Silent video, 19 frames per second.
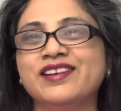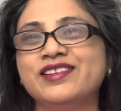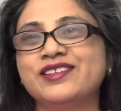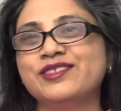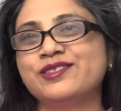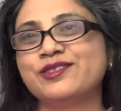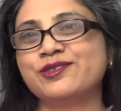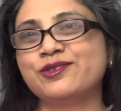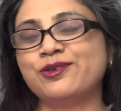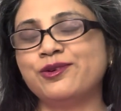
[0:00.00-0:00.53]

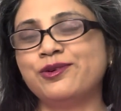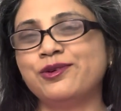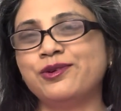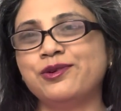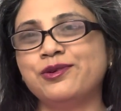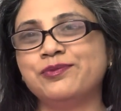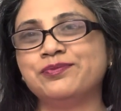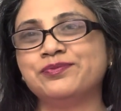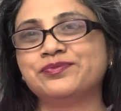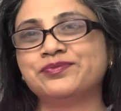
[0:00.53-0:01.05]

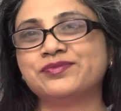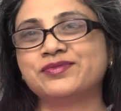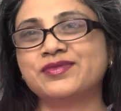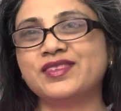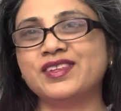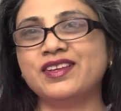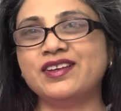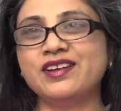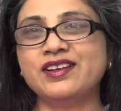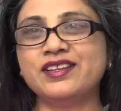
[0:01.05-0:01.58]
So
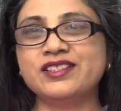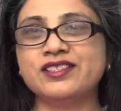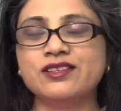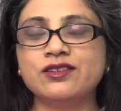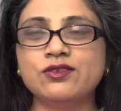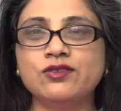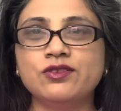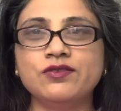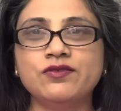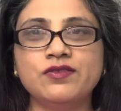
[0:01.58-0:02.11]
yeah, it's a
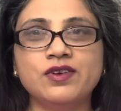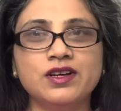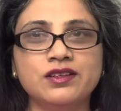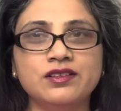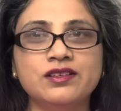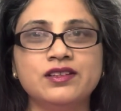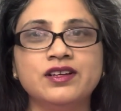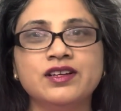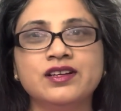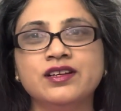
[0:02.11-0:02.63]
good one.
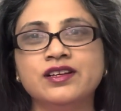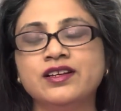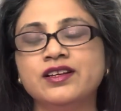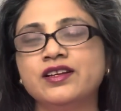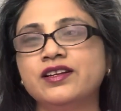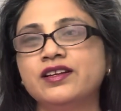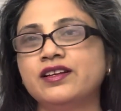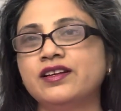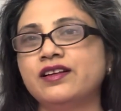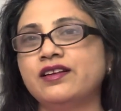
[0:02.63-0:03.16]

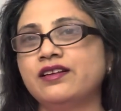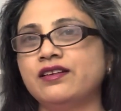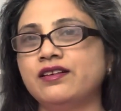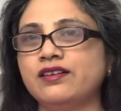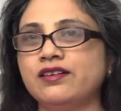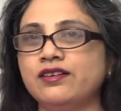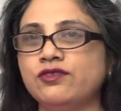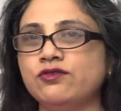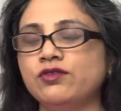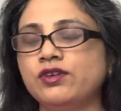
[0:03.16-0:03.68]

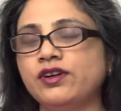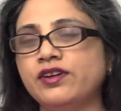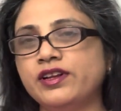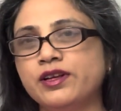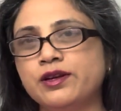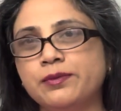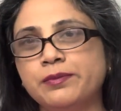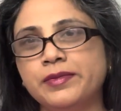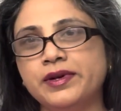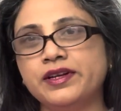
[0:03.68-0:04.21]
I would
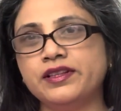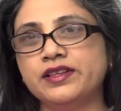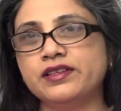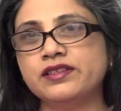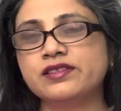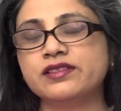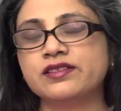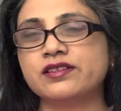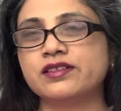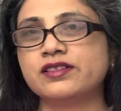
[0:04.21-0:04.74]
recommend
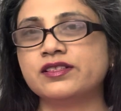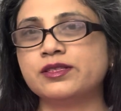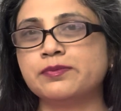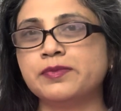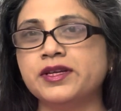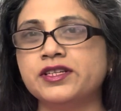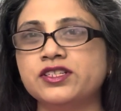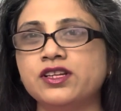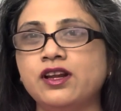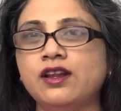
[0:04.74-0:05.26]
this,
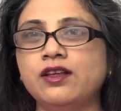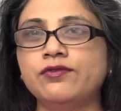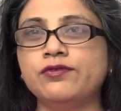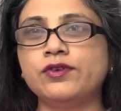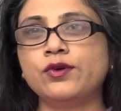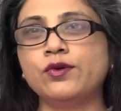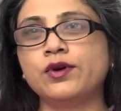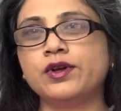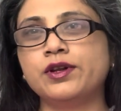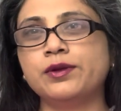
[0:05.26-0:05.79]
especially if you
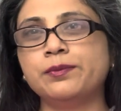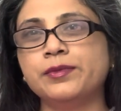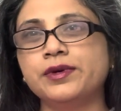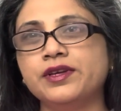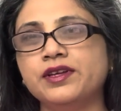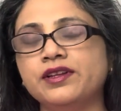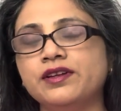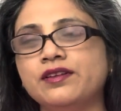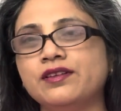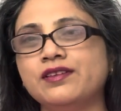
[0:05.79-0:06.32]
are a
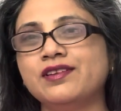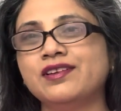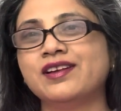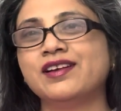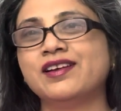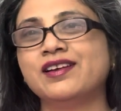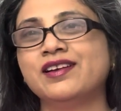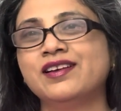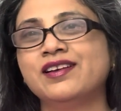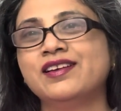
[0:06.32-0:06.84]
beginner.
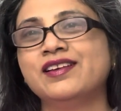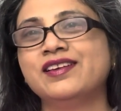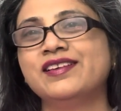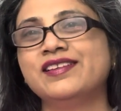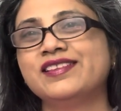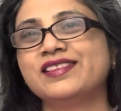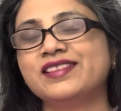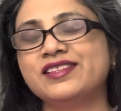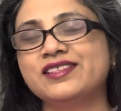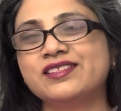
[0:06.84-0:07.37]

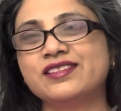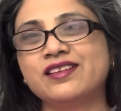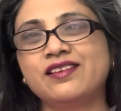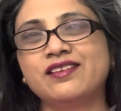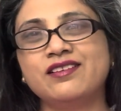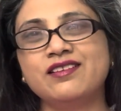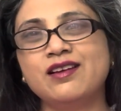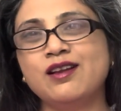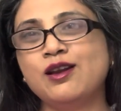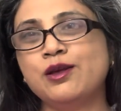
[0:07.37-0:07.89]
This can
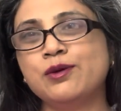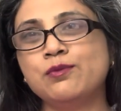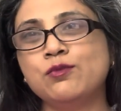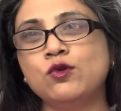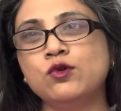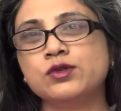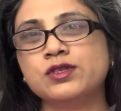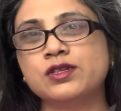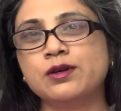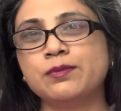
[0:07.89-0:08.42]
really
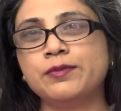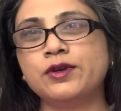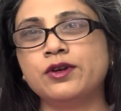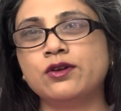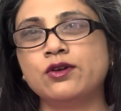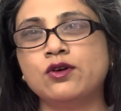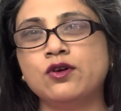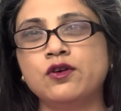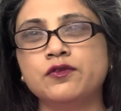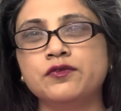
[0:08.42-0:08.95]
boost up your
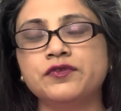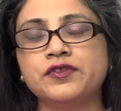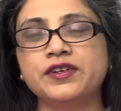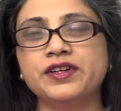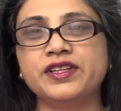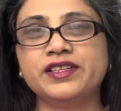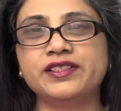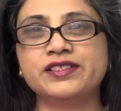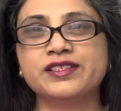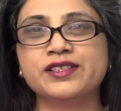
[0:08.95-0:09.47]

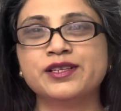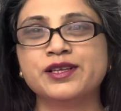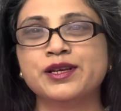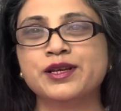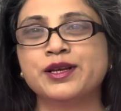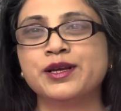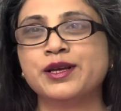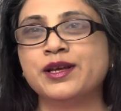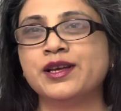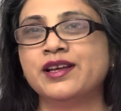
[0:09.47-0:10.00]
confidence,
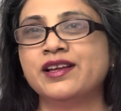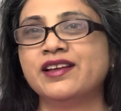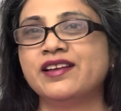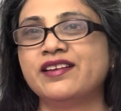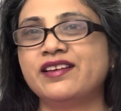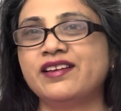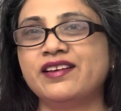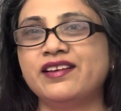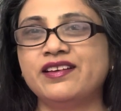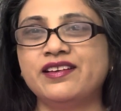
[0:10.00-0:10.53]

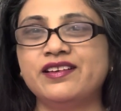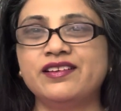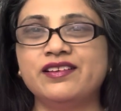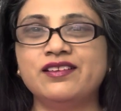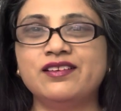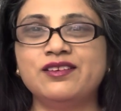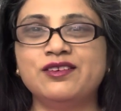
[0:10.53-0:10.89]
and